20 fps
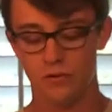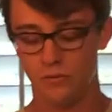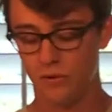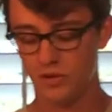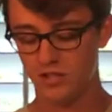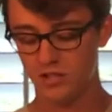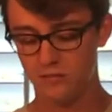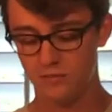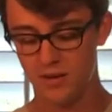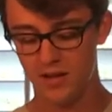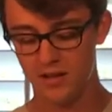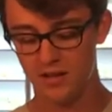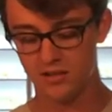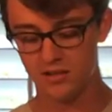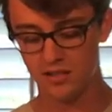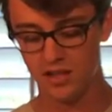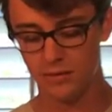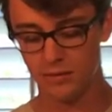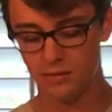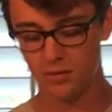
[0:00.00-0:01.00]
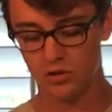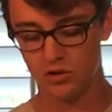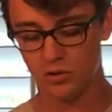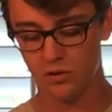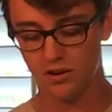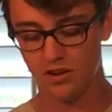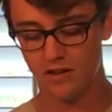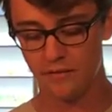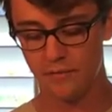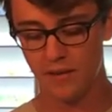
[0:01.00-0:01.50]
What this means is that the
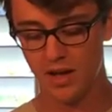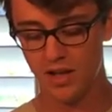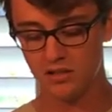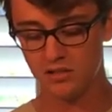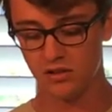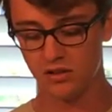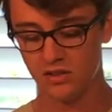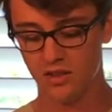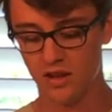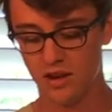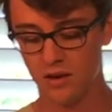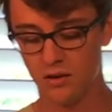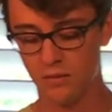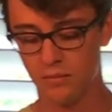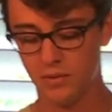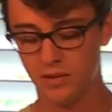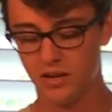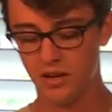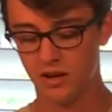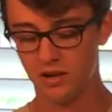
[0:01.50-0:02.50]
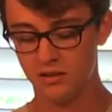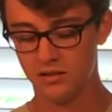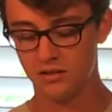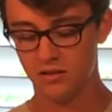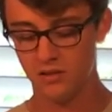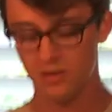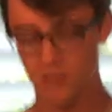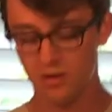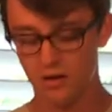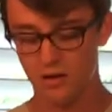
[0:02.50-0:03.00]
majority of pets are there because,